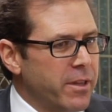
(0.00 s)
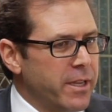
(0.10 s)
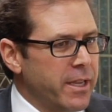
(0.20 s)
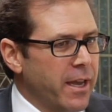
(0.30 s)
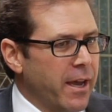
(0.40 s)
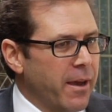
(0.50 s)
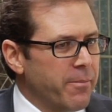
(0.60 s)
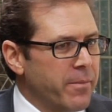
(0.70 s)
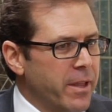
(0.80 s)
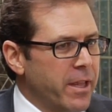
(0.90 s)

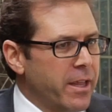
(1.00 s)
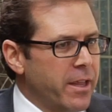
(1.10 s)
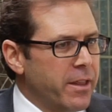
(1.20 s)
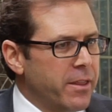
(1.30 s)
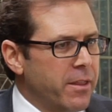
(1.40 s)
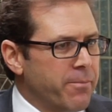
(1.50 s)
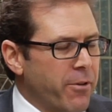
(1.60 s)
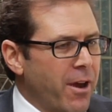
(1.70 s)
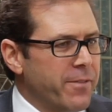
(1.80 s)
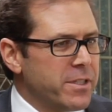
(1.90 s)
The
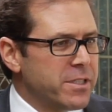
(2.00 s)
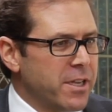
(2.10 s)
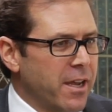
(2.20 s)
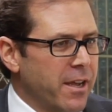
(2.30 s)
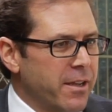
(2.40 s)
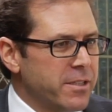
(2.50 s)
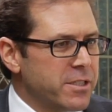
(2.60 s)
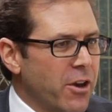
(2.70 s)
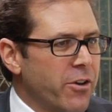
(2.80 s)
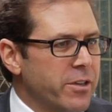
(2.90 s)
province
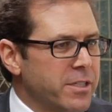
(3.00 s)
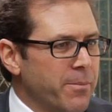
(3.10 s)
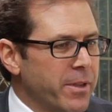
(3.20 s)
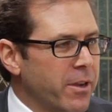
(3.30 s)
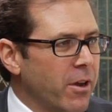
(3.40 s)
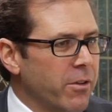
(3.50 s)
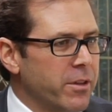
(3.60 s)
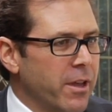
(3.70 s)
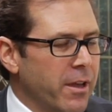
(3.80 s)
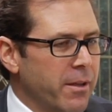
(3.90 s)
started something
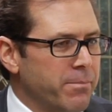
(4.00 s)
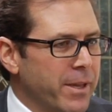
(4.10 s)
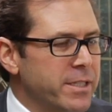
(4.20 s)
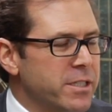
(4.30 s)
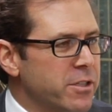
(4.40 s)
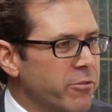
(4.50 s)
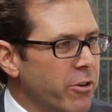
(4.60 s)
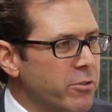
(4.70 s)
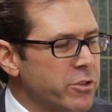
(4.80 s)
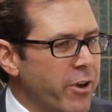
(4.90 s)
called Places to
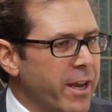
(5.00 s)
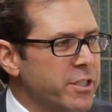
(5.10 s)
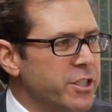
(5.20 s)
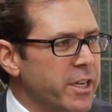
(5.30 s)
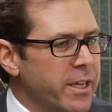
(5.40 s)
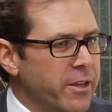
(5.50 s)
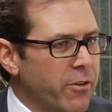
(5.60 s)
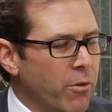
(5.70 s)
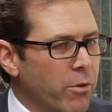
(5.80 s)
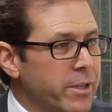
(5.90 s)
Grow strategy and
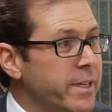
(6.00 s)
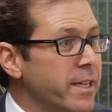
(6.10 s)
their whole